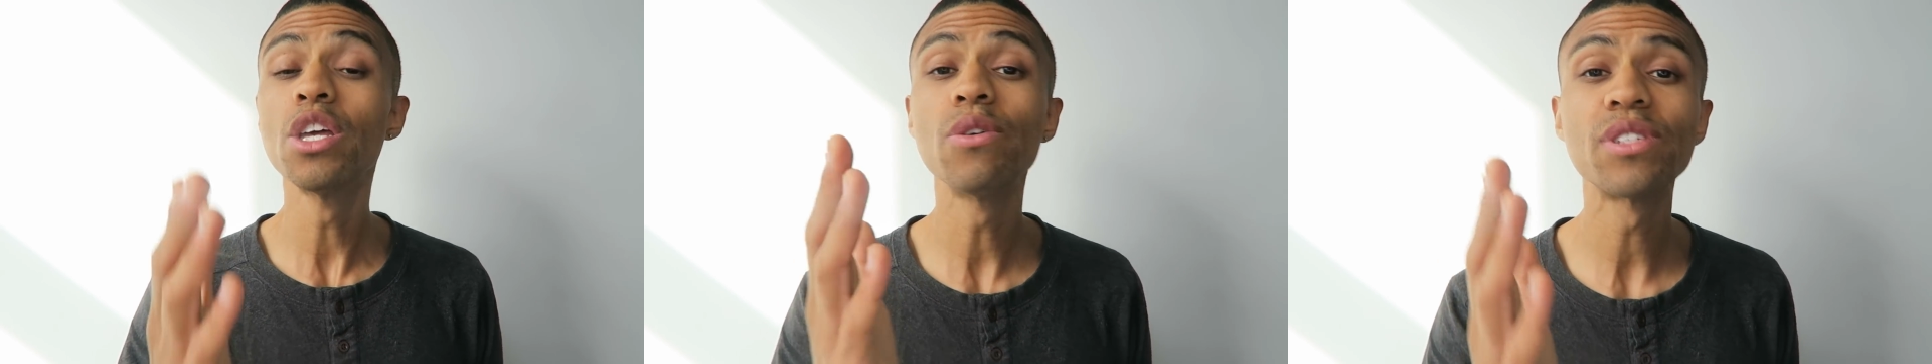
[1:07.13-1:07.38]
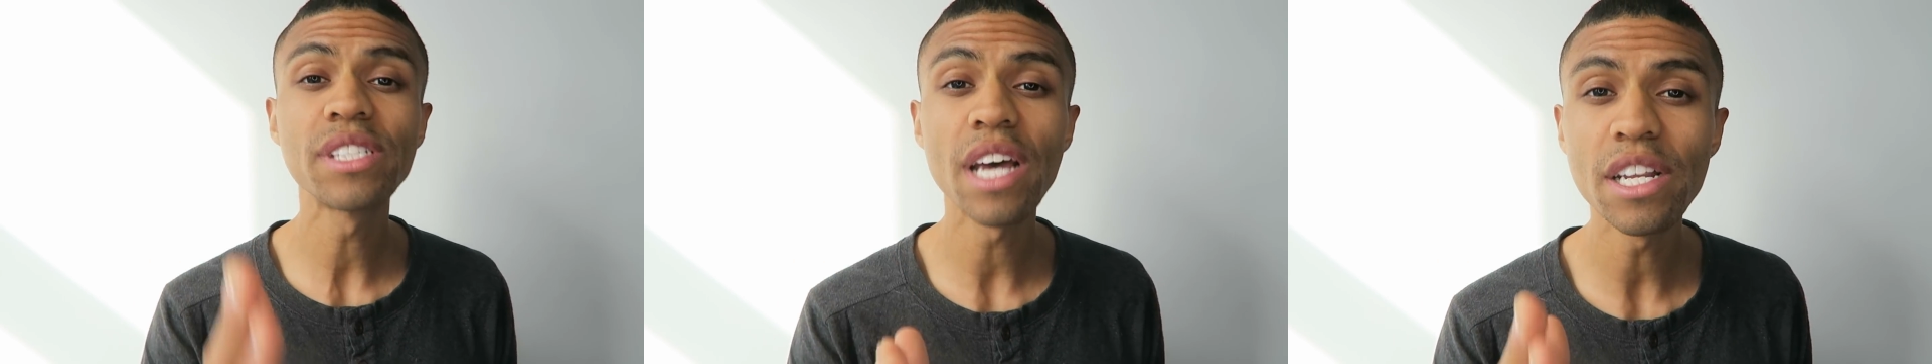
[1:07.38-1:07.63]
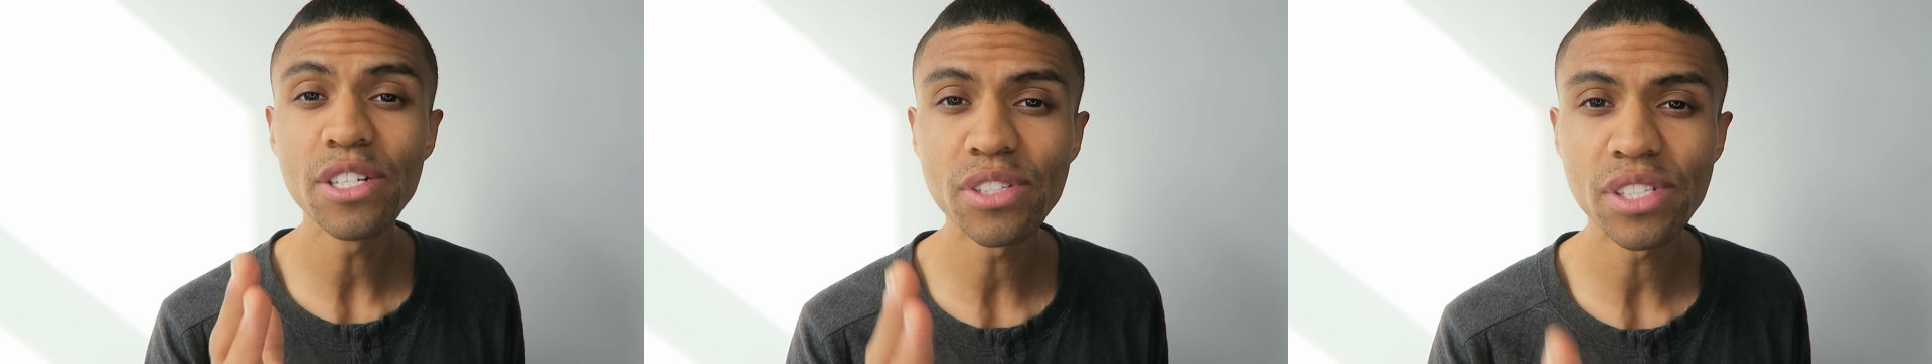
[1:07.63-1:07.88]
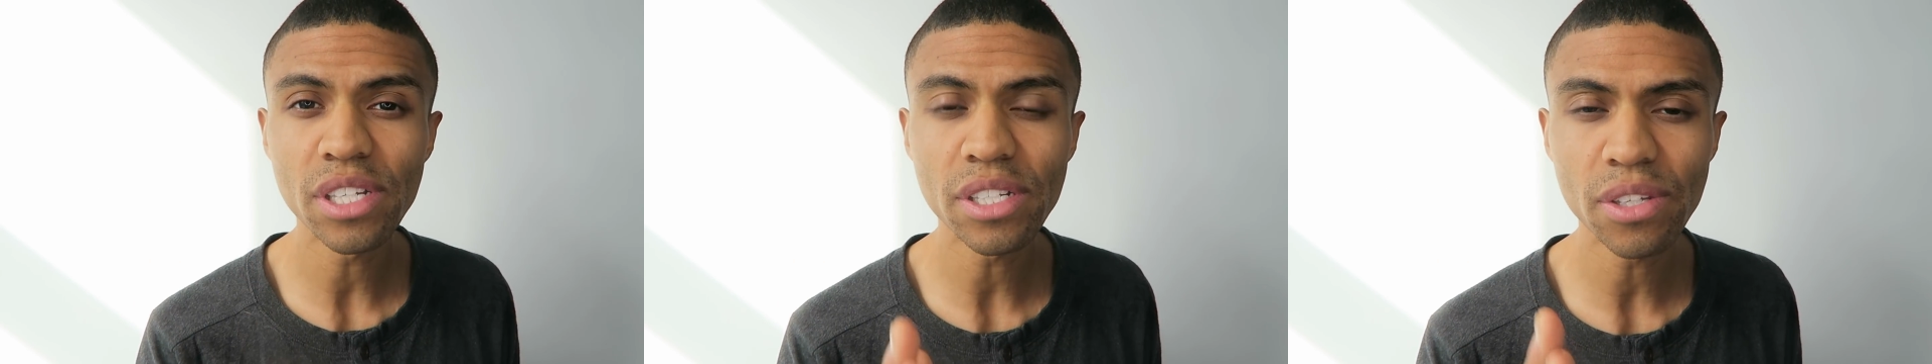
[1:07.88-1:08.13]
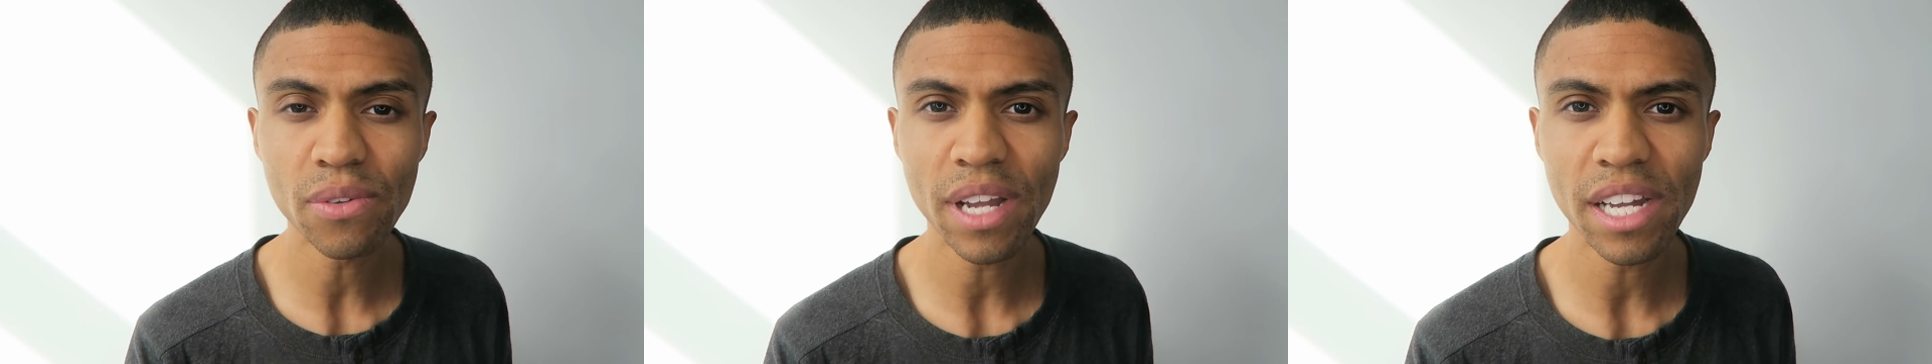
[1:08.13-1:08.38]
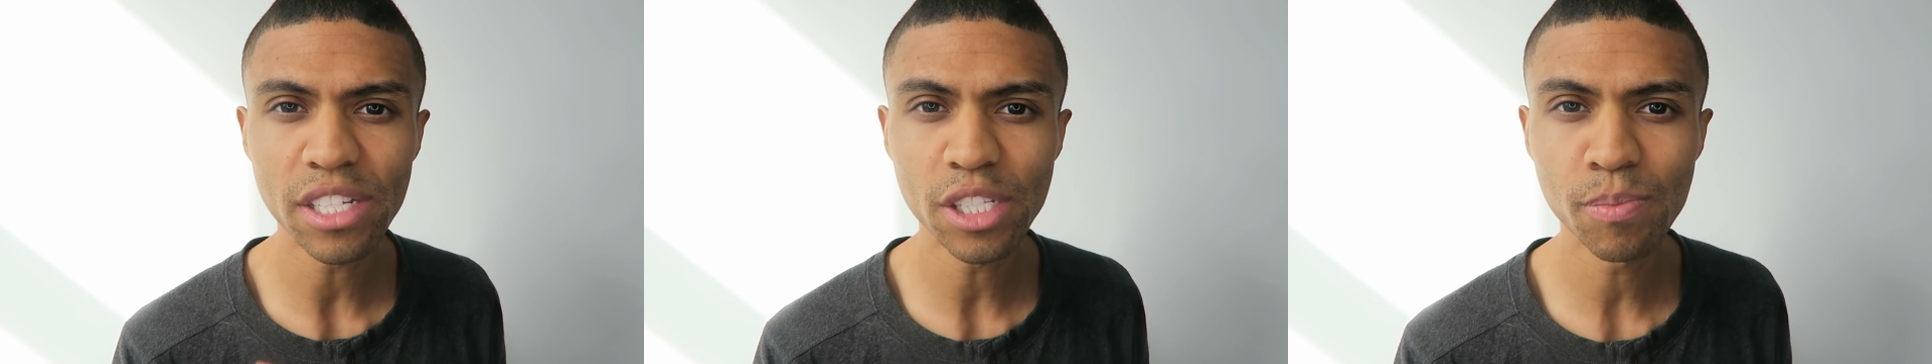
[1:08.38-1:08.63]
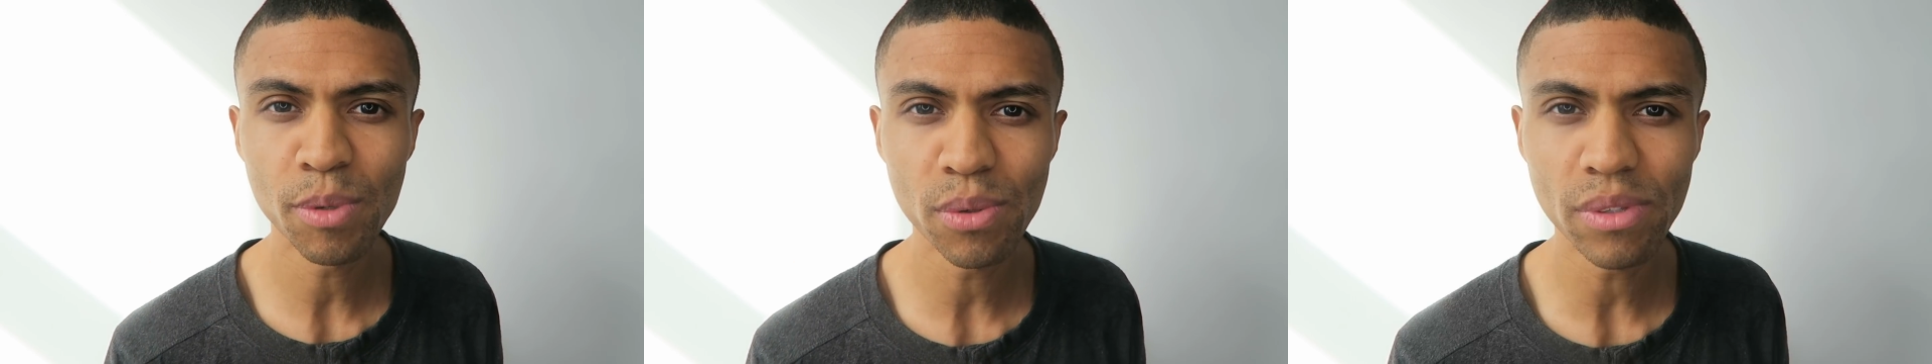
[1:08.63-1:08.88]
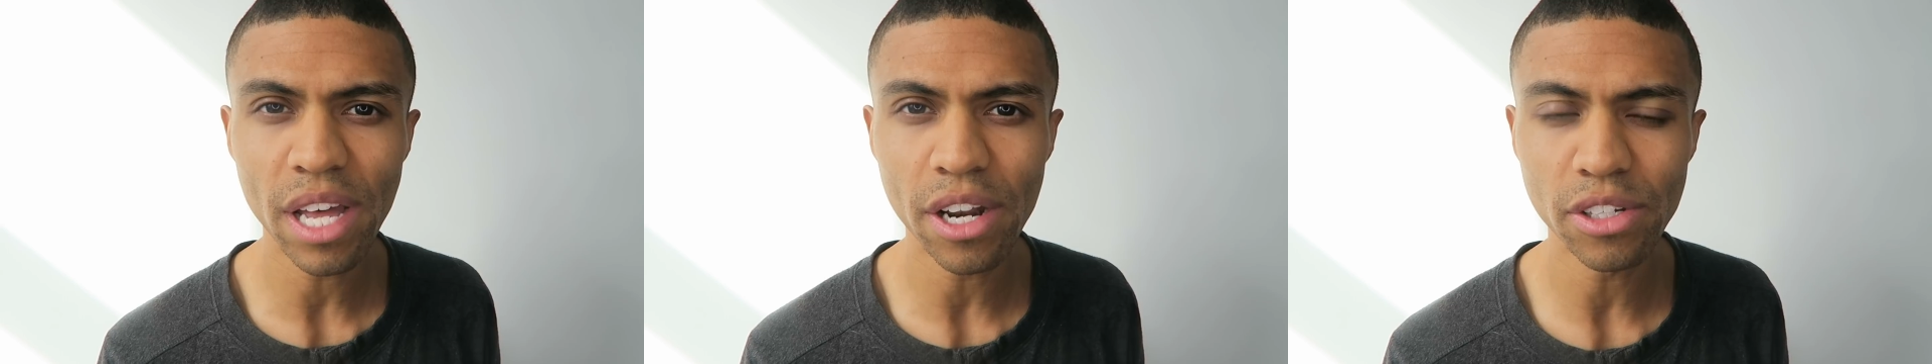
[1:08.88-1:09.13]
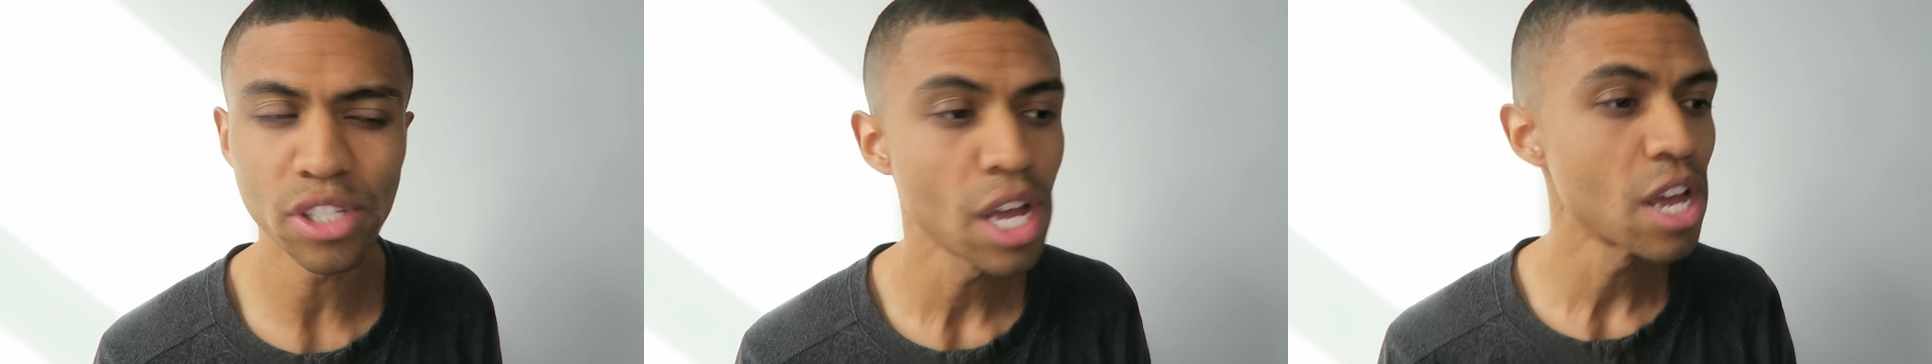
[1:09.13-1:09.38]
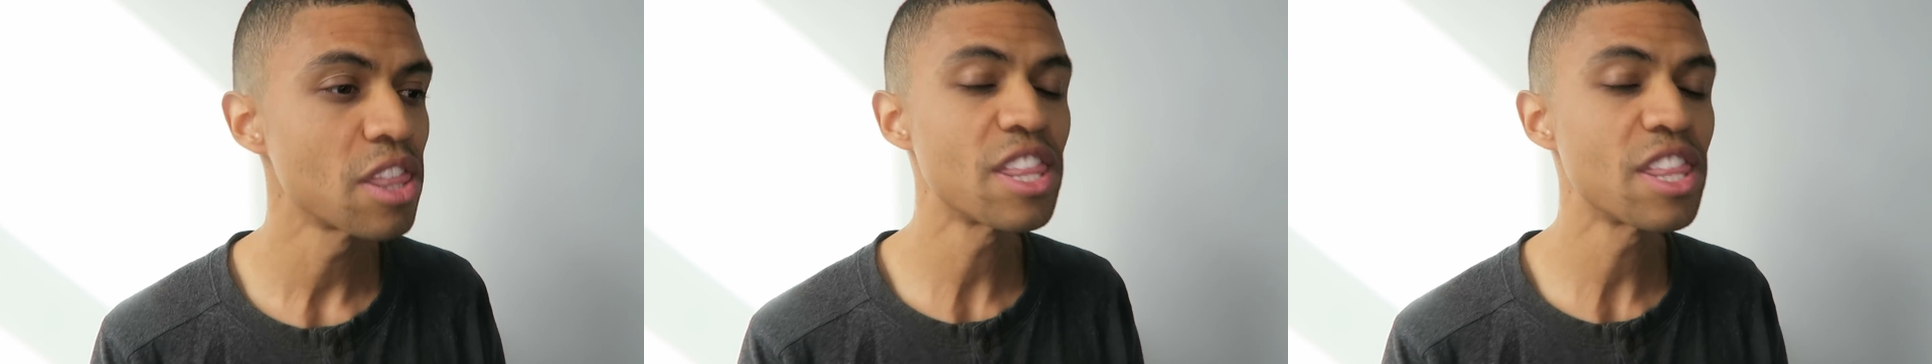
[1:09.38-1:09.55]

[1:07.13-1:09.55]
You send your six oh nine dispute letters.